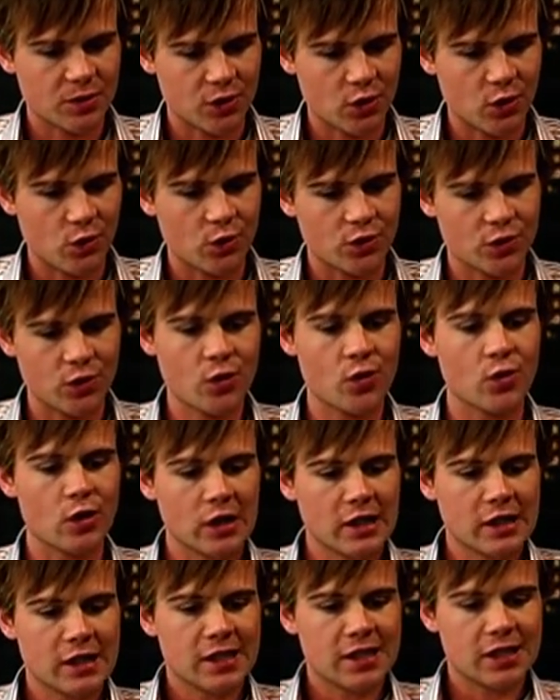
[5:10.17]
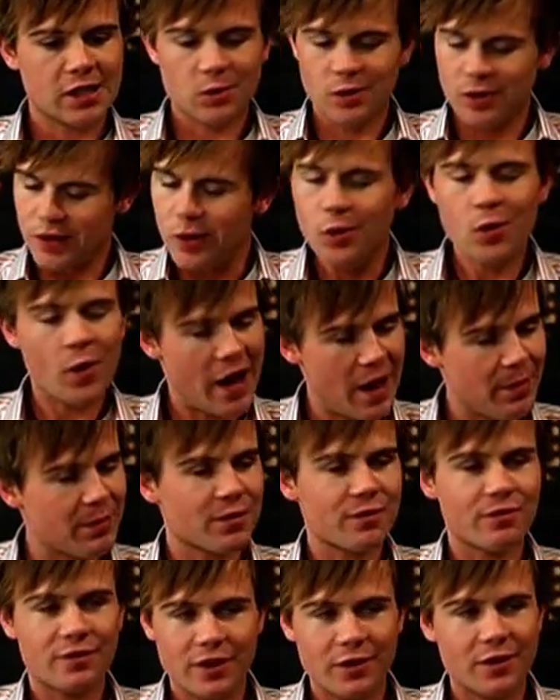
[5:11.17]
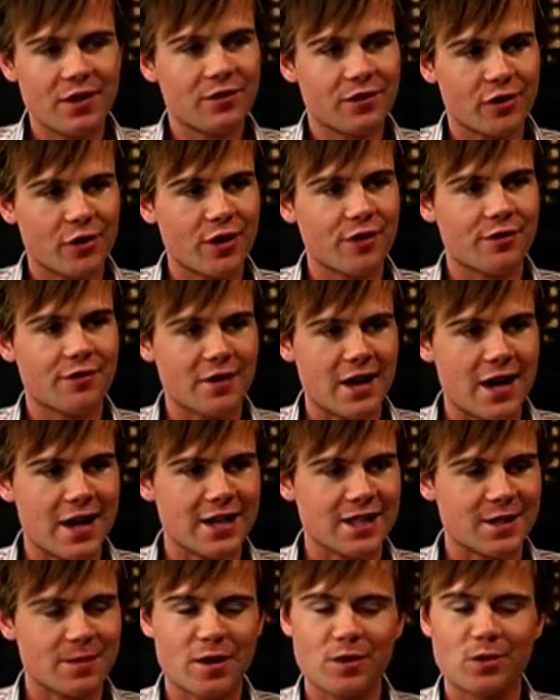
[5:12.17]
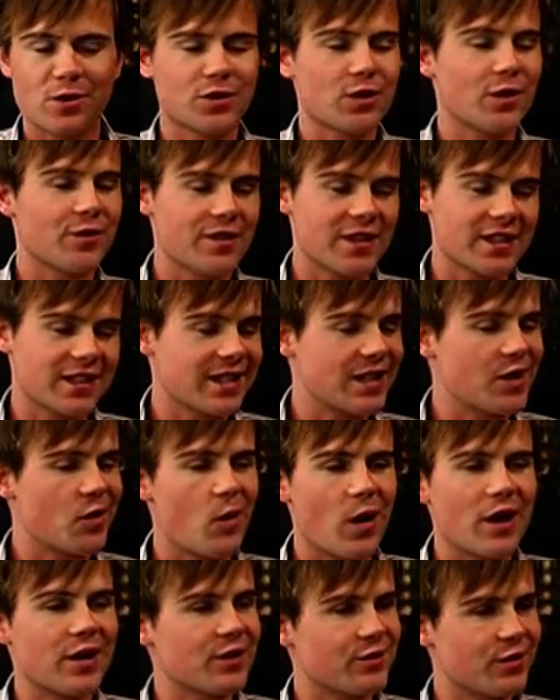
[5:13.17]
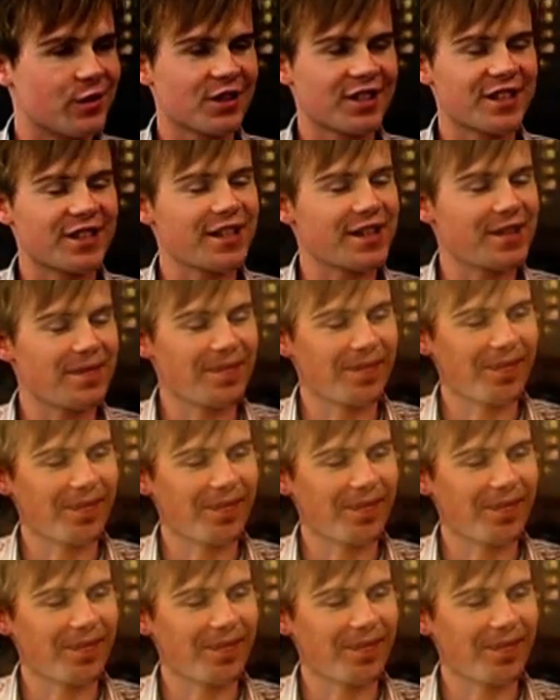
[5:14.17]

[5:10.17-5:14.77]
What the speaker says: So it all happened very, very fast, but it was obviously a wonderful time.